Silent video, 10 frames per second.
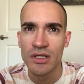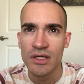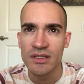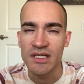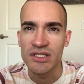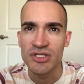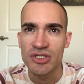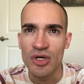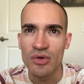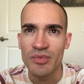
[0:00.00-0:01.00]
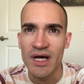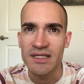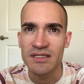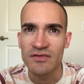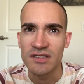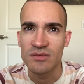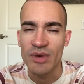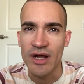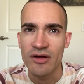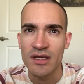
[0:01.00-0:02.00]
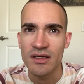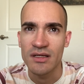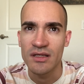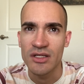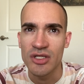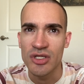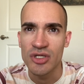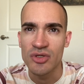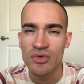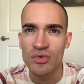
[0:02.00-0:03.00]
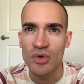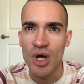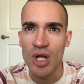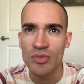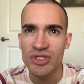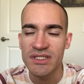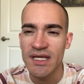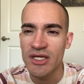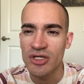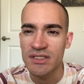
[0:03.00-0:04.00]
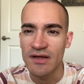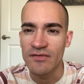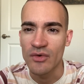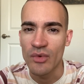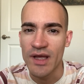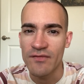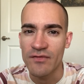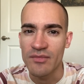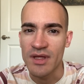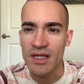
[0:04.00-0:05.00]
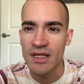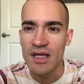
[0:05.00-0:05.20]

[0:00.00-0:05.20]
that's so positive and inspiring, you almost take yourself away from it.